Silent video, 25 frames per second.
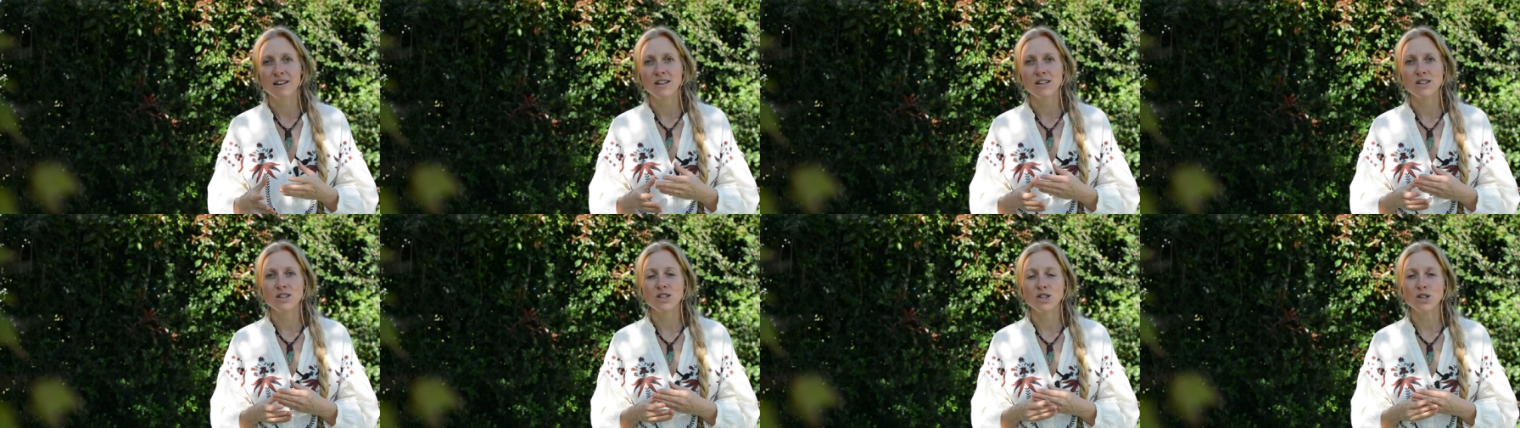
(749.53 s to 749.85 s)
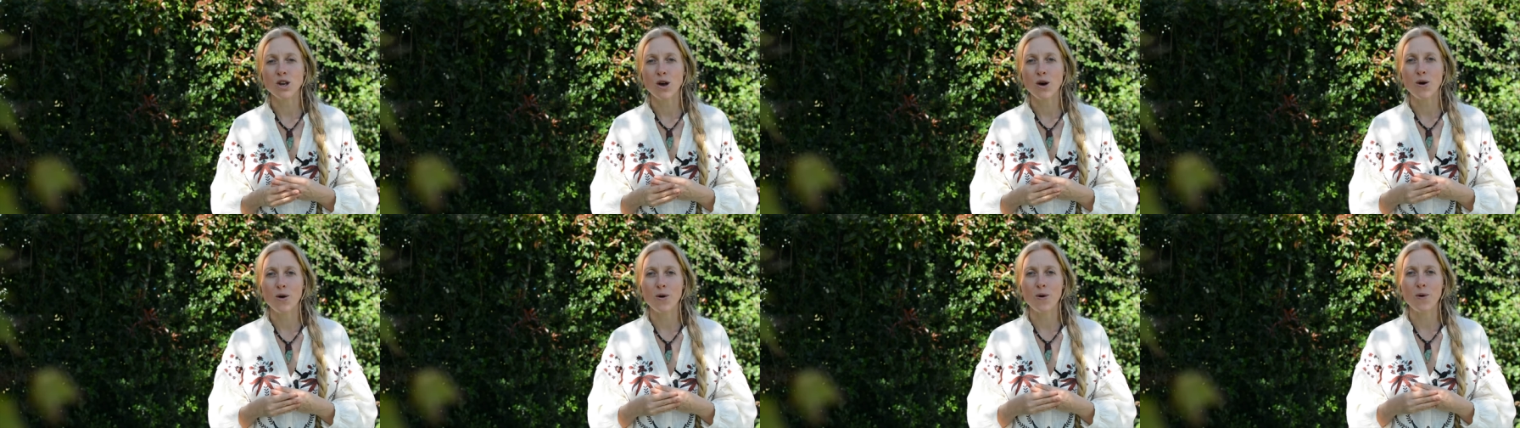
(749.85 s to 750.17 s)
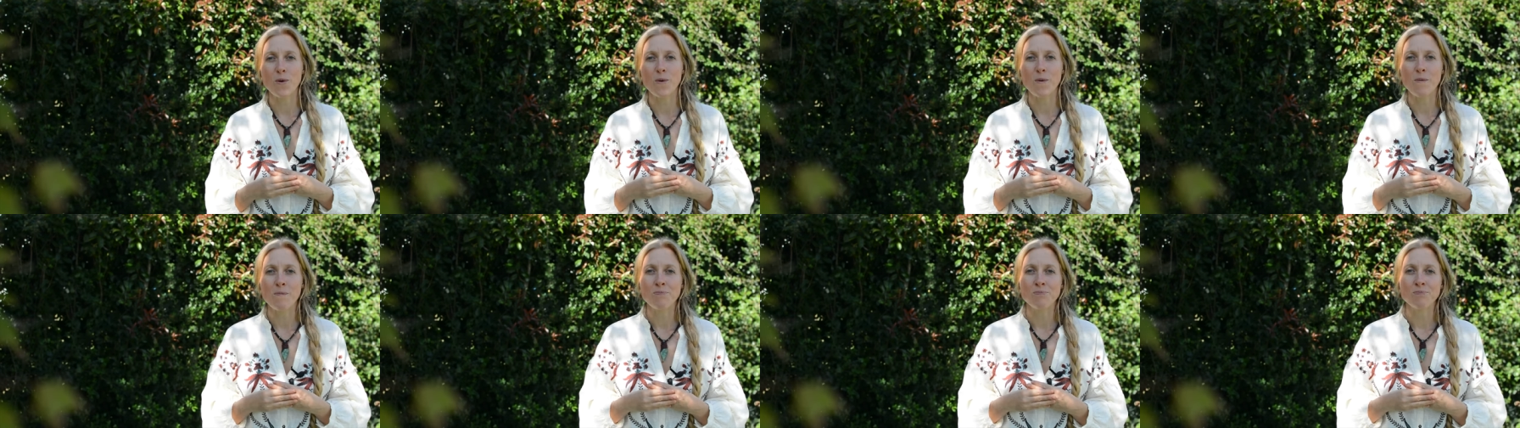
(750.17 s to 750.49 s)

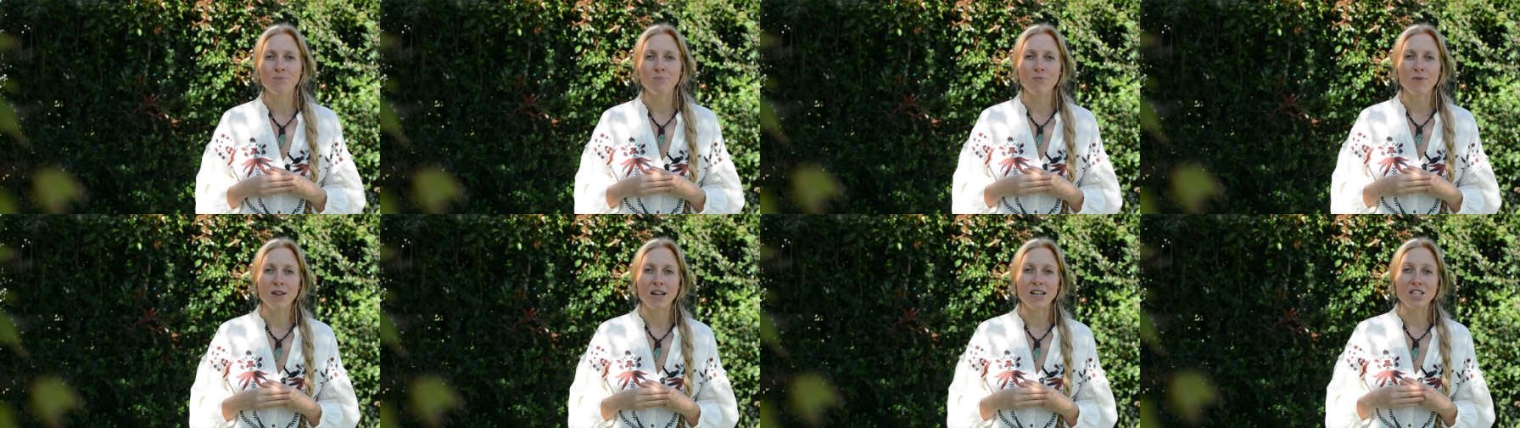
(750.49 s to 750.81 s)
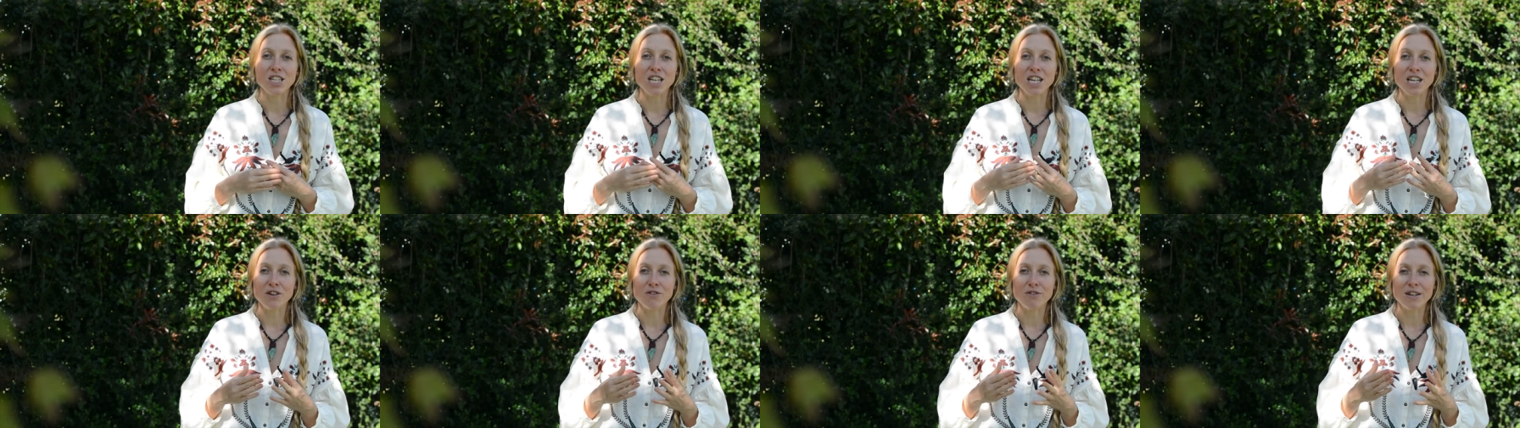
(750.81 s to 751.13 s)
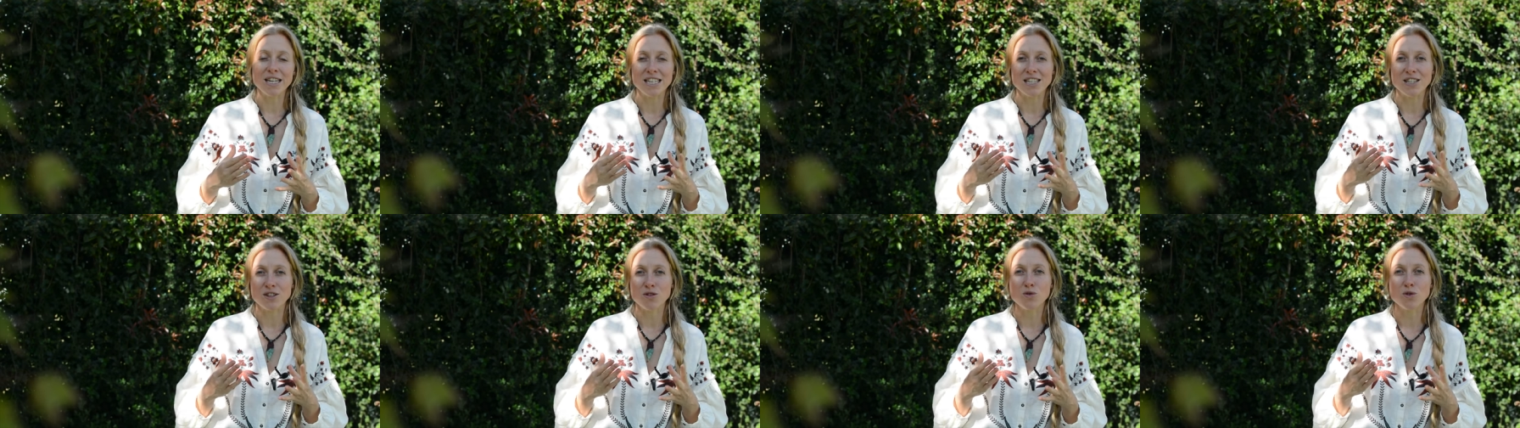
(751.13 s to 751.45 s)
So
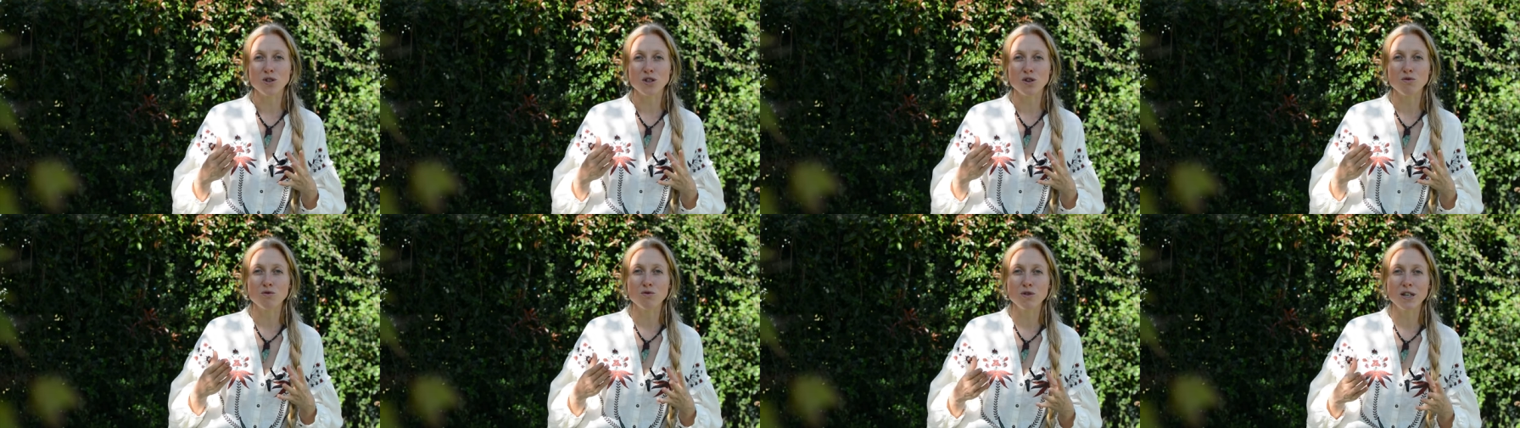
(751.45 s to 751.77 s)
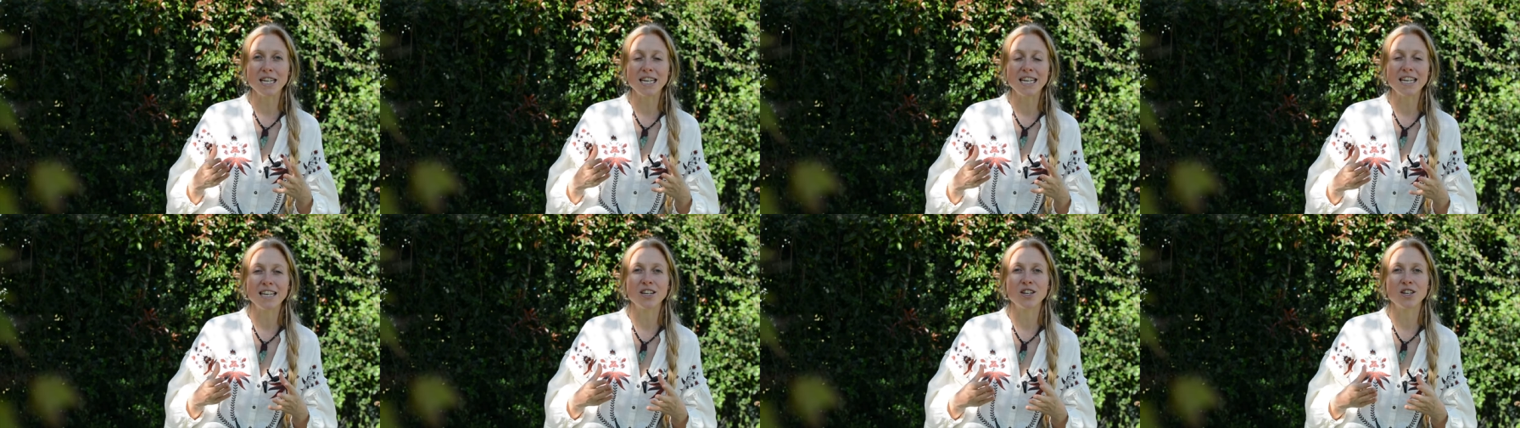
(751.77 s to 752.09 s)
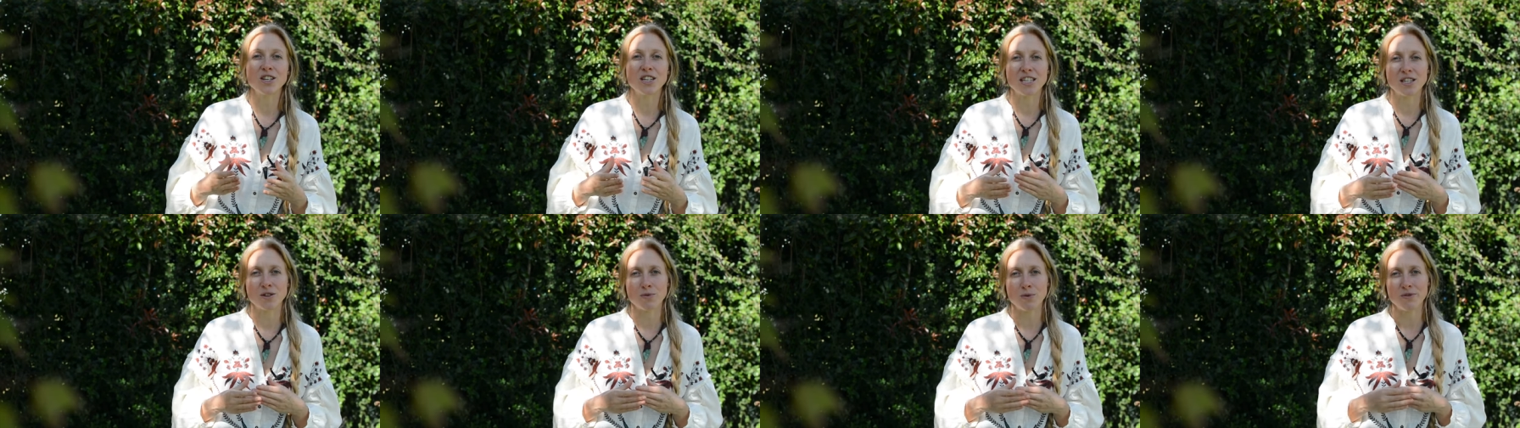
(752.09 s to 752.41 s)
chicory is also really
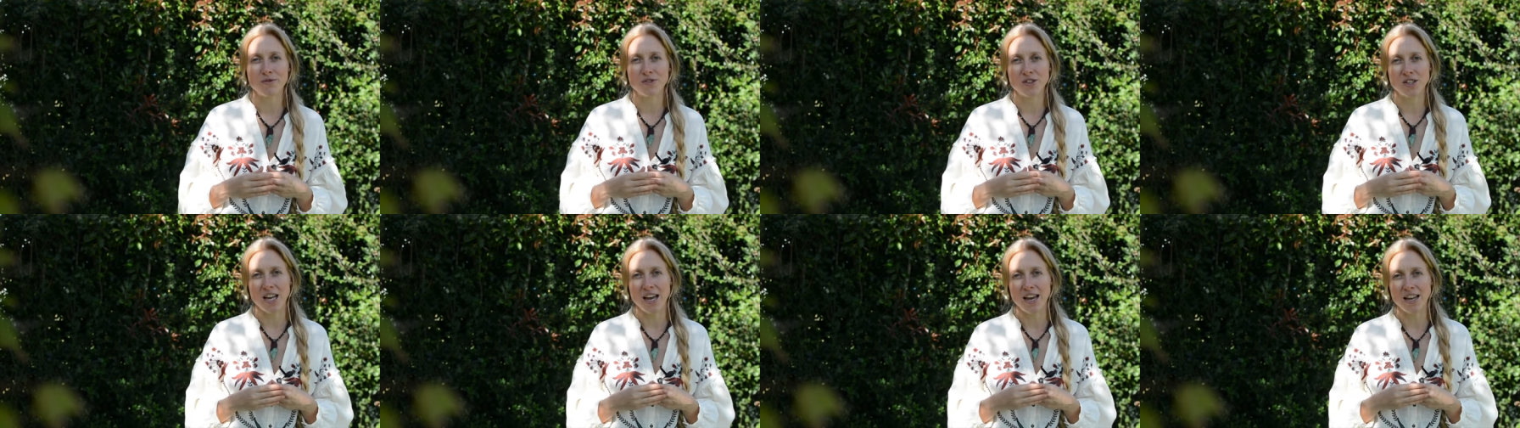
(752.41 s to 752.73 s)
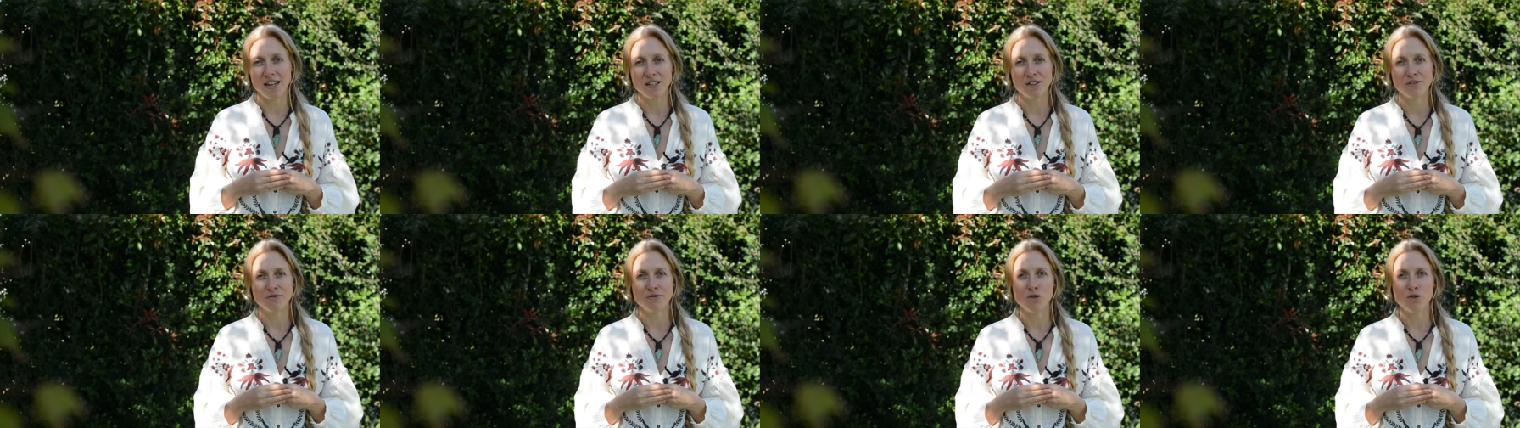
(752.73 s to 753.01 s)
good, as we've said,